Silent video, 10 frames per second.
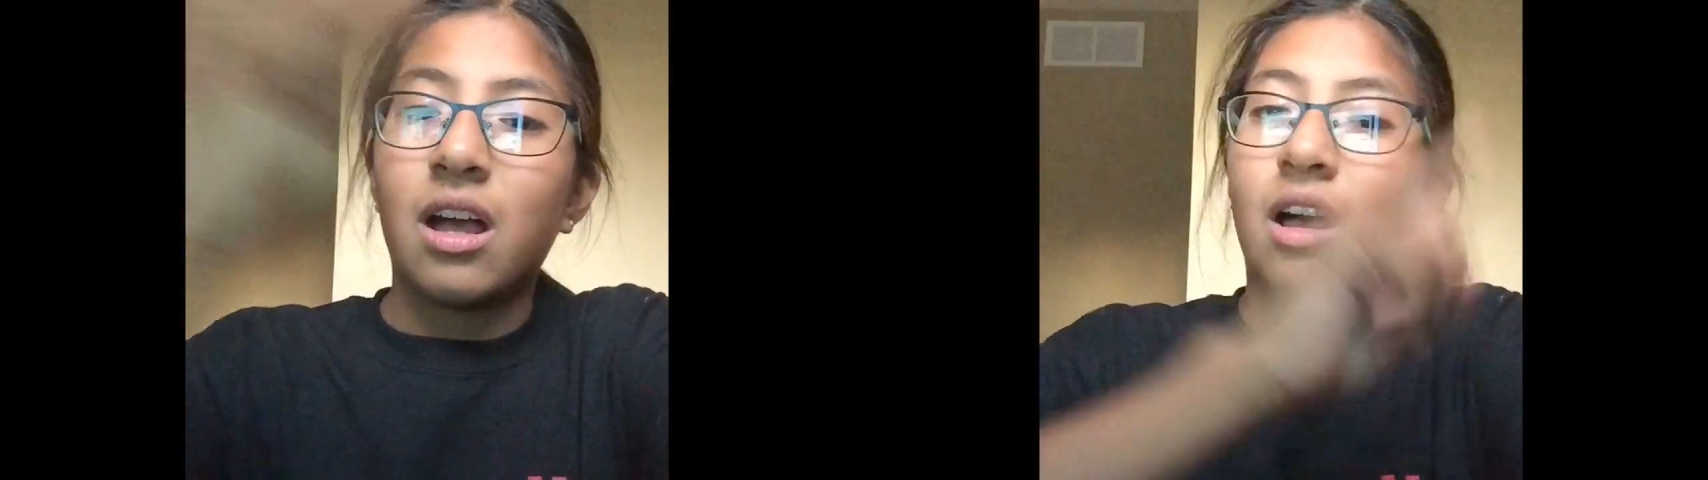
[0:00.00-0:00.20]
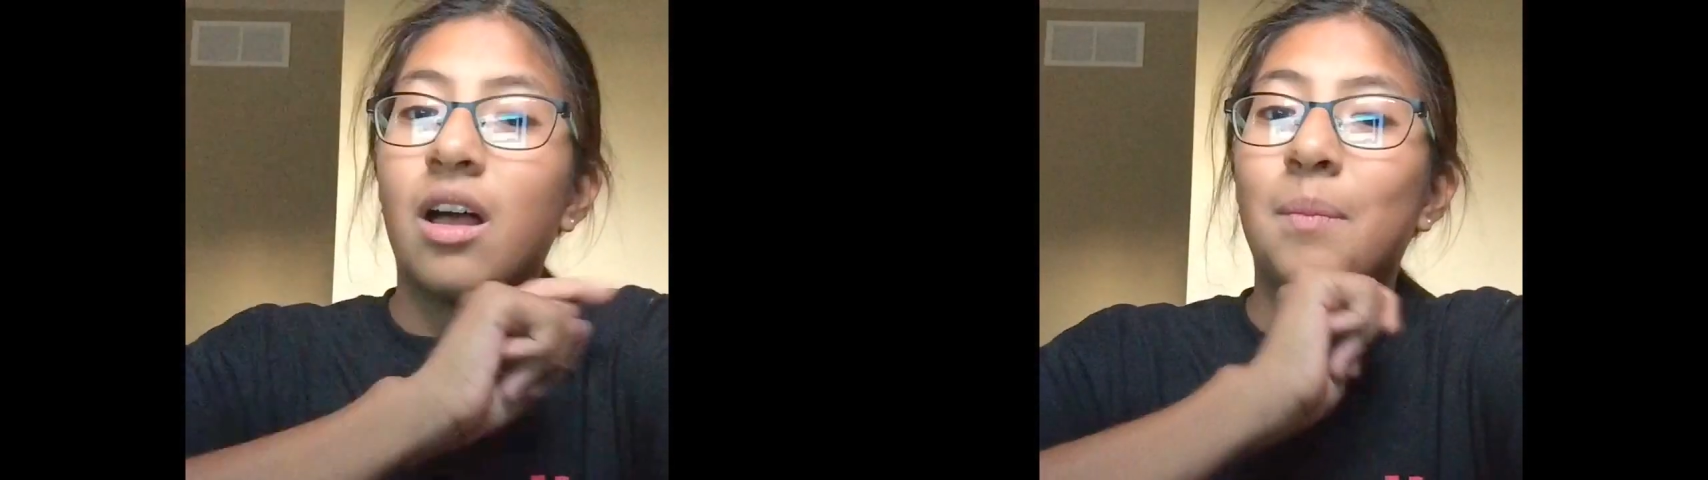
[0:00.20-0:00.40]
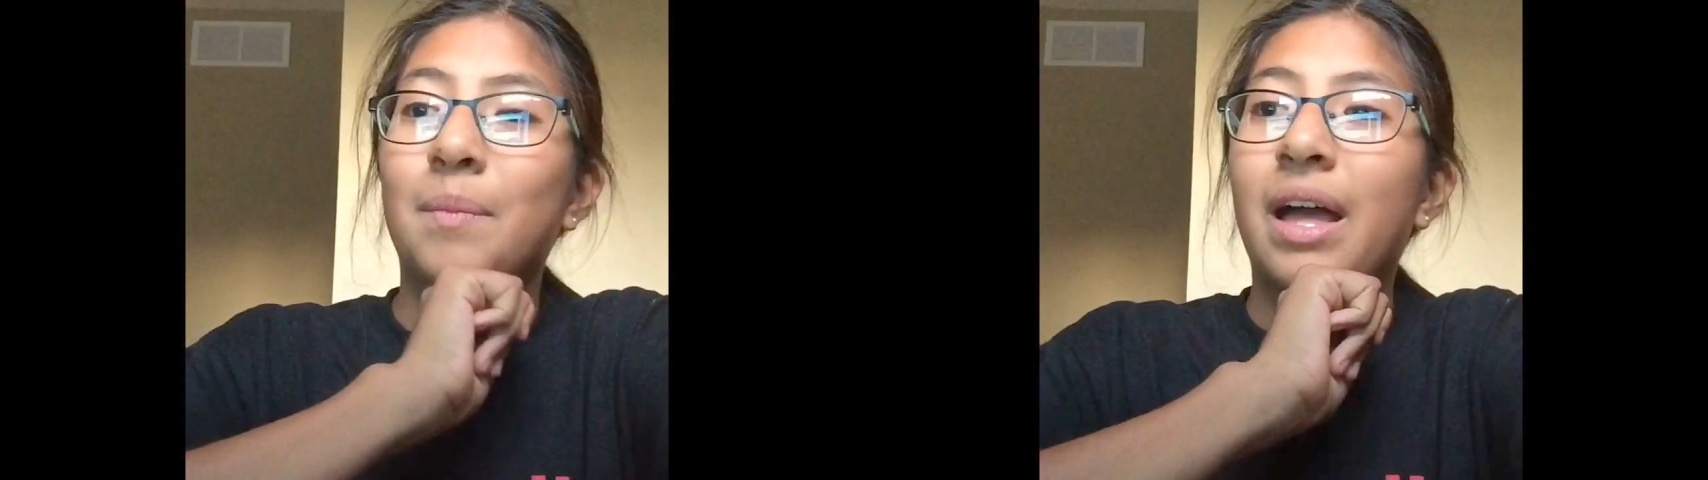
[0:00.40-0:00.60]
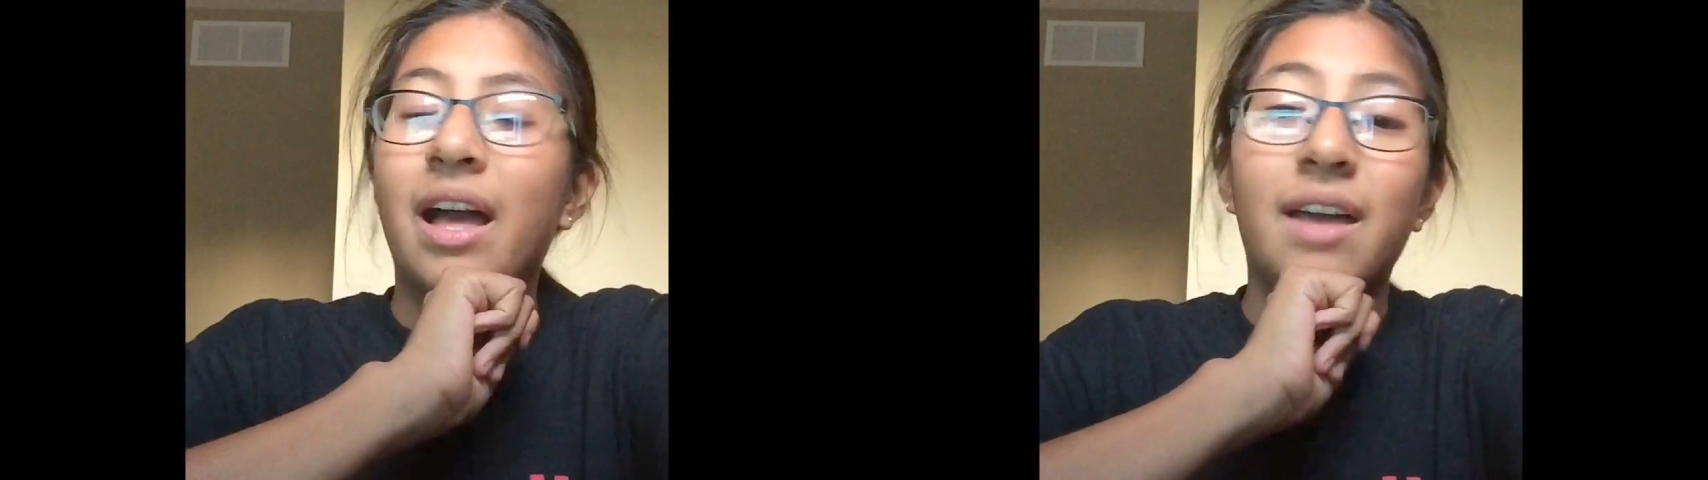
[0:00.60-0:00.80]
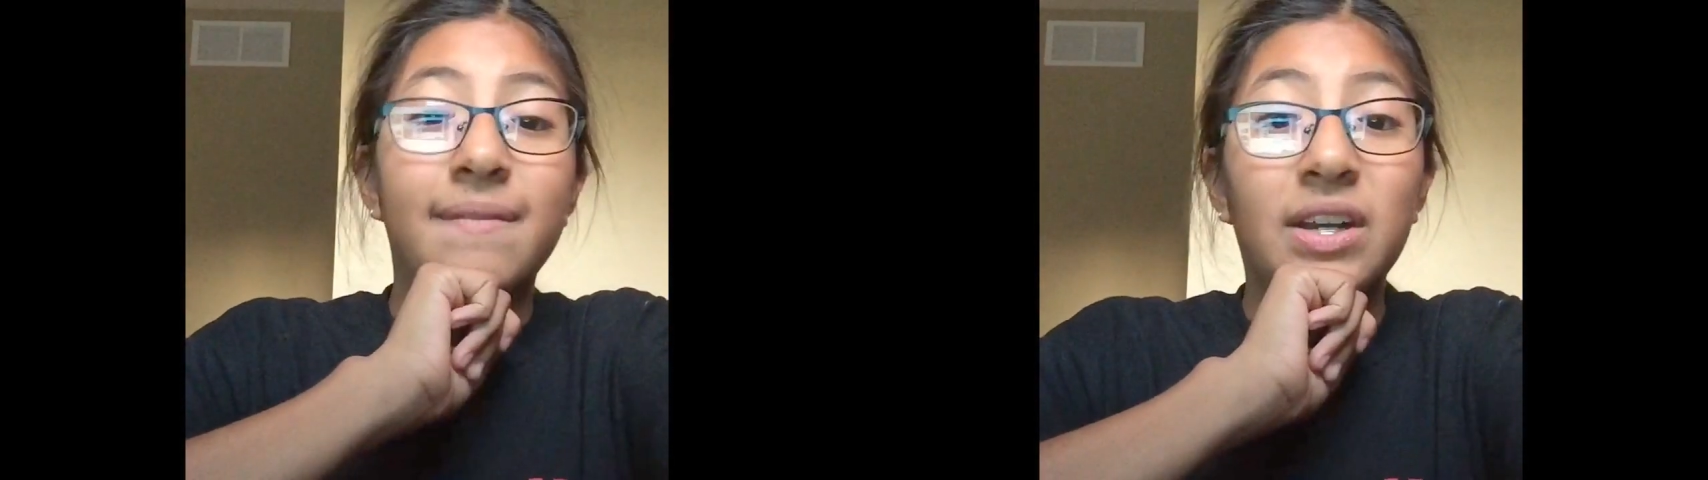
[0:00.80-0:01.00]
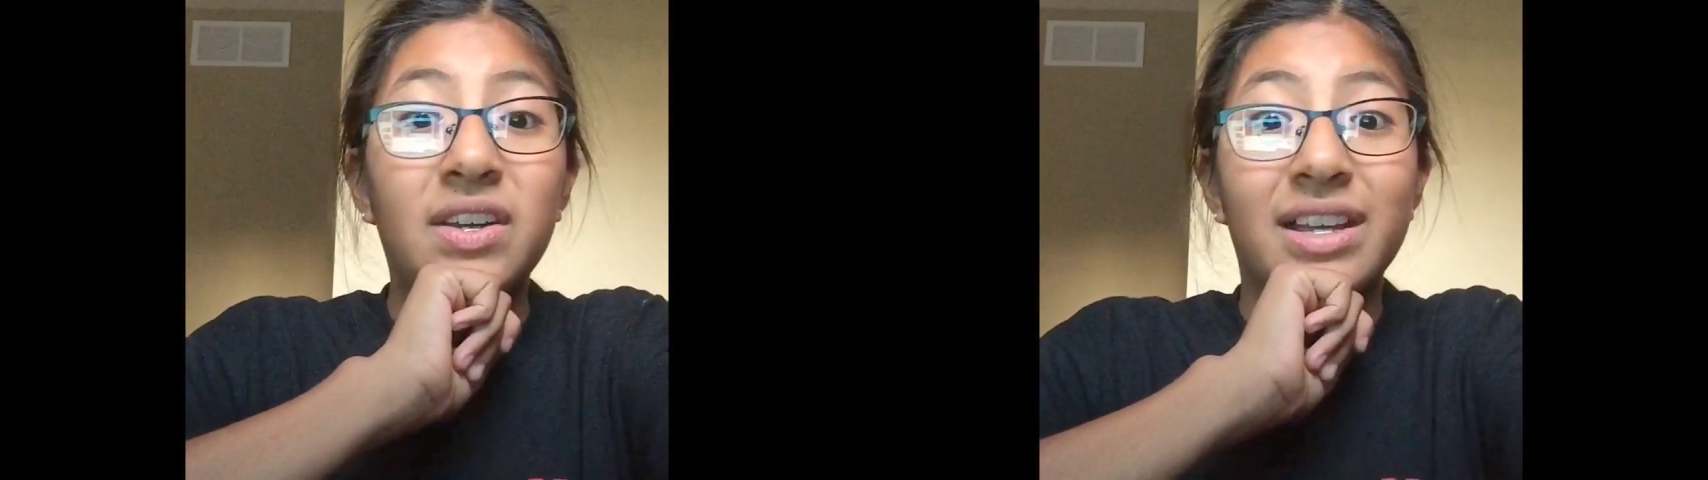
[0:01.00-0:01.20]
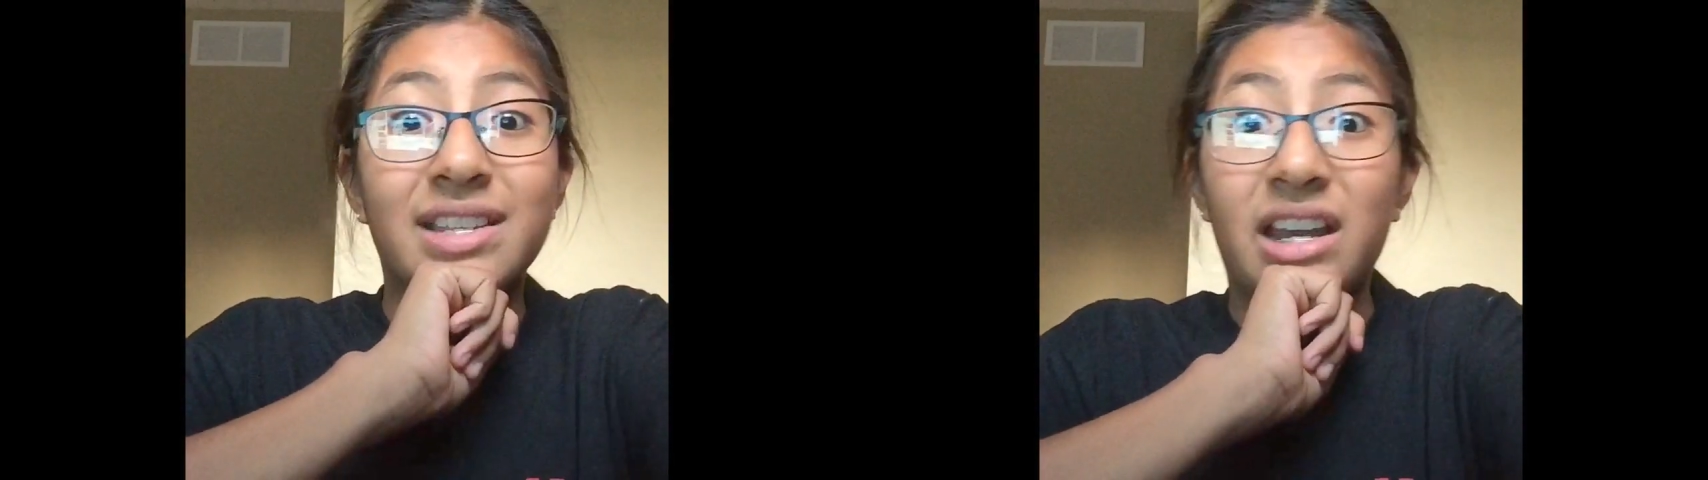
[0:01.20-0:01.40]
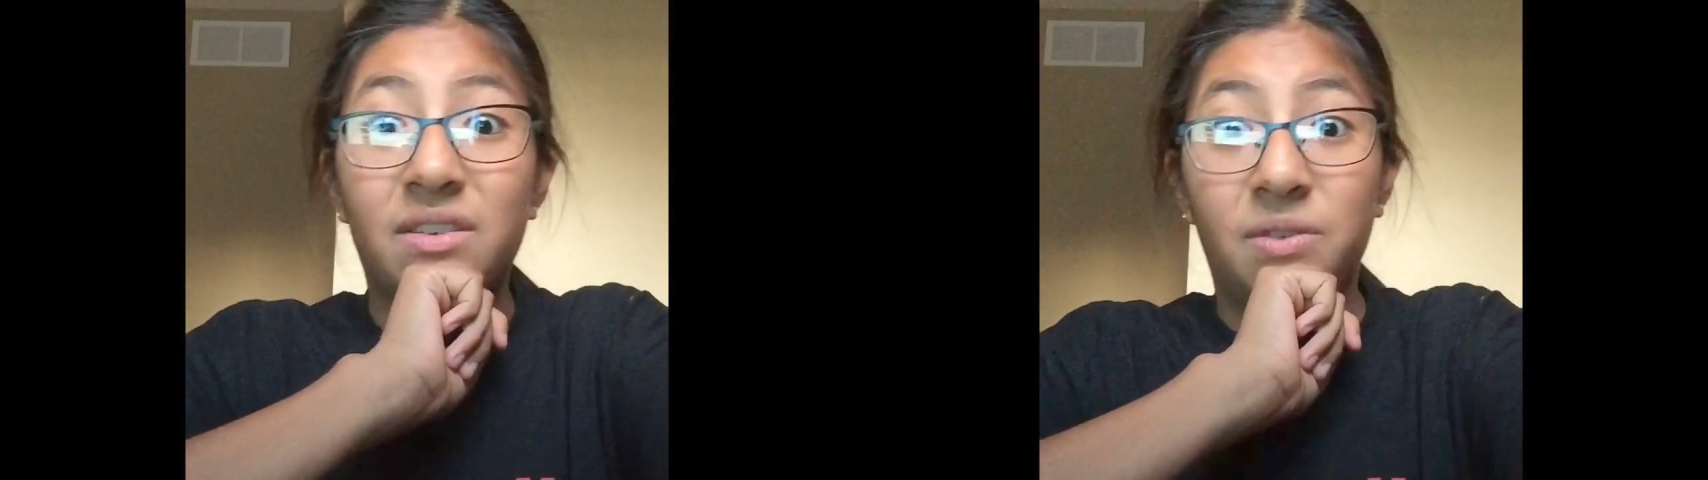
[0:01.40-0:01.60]
I'm very
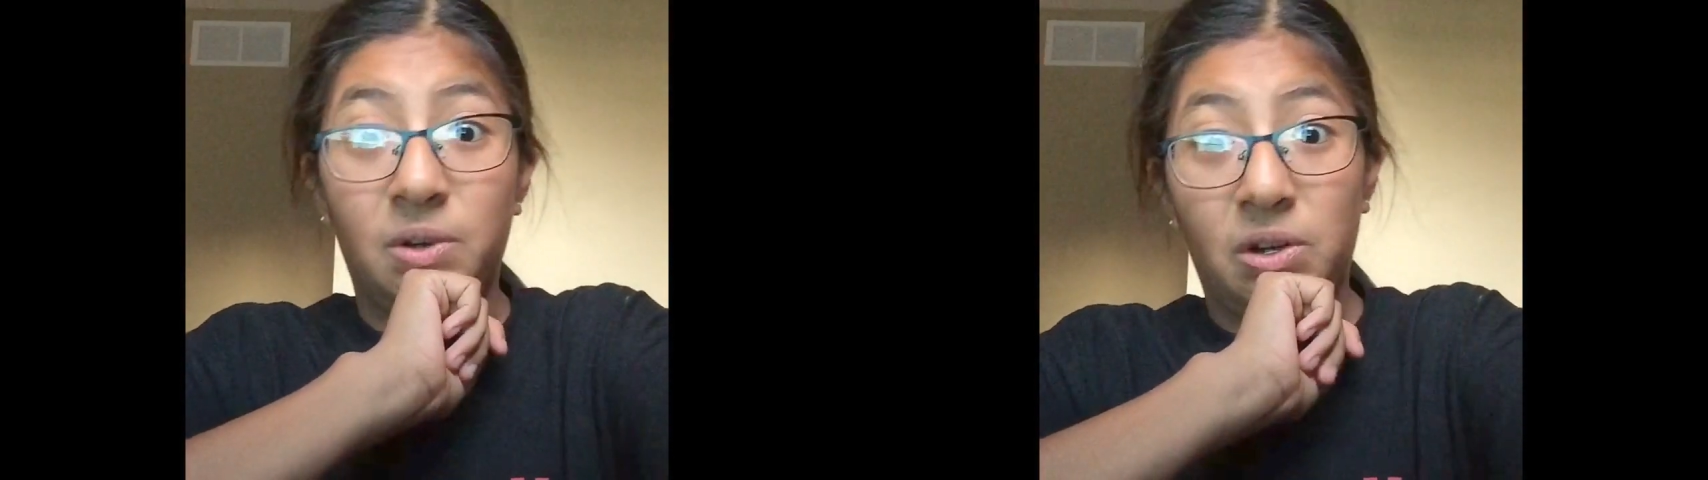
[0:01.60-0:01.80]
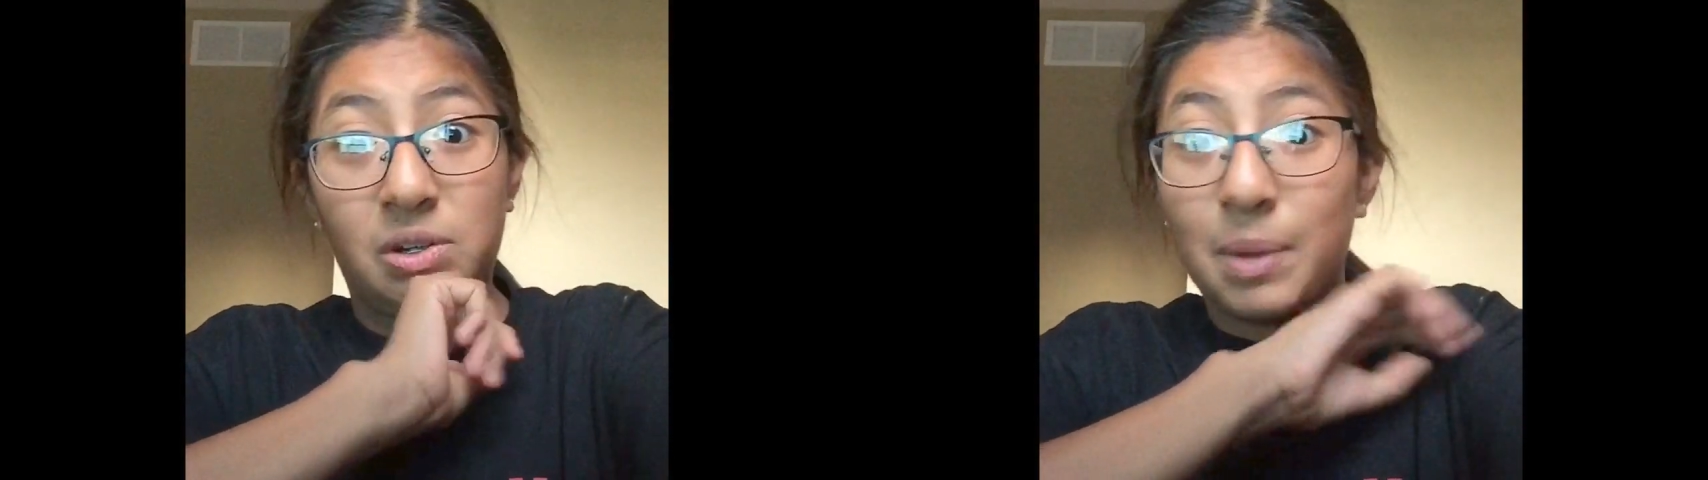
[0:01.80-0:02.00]
excited for